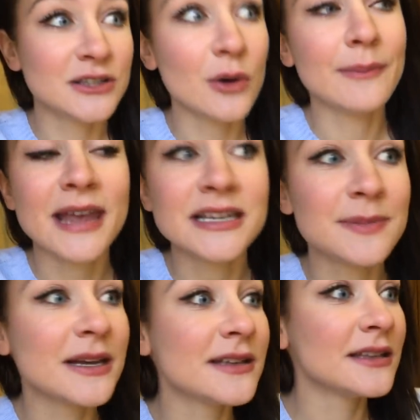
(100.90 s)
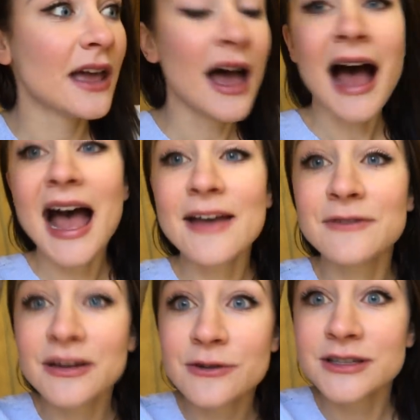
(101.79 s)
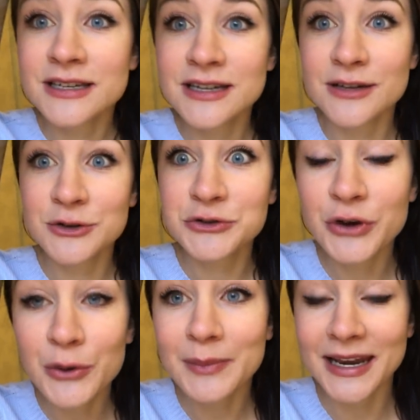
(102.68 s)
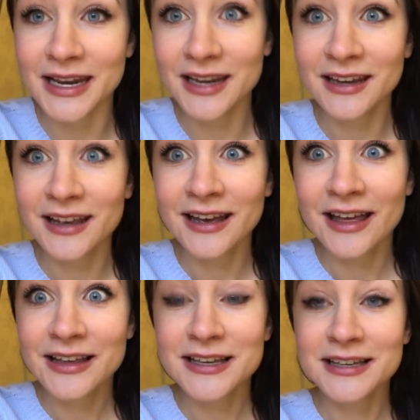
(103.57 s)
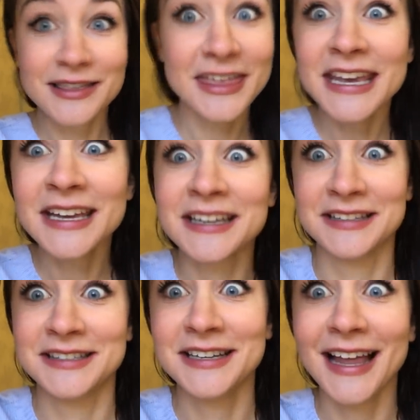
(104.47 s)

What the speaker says: and so amazed because I have never seen so many things.